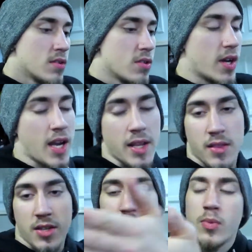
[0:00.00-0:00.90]
So I got
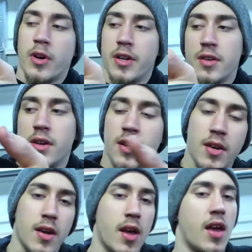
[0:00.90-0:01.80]
this one,
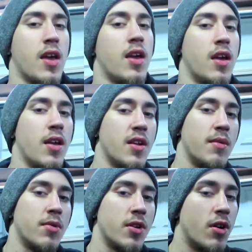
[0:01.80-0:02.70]
and
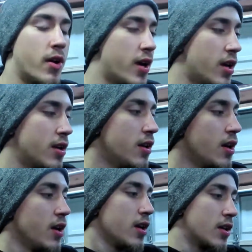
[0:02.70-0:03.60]
I'm gonna go ahead
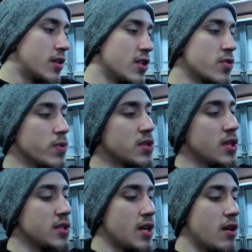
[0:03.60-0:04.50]
and get this one
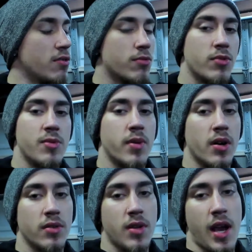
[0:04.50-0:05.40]
sent out,
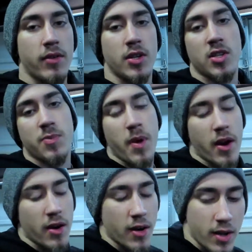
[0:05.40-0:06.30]
rebuilt, have it as
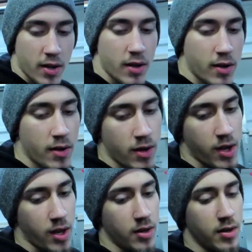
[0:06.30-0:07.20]
spare,
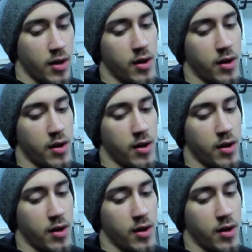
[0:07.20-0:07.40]
and